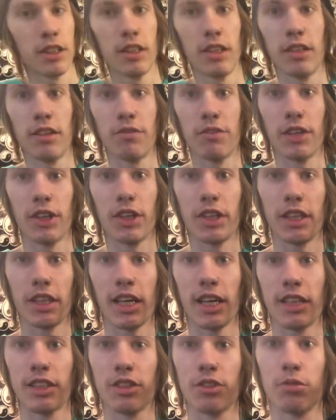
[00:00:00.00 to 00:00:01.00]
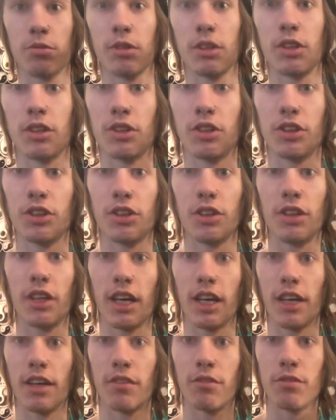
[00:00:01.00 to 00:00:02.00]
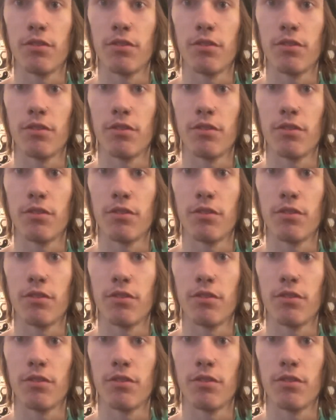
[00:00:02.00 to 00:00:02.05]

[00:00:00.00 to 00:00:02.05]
The very last one should have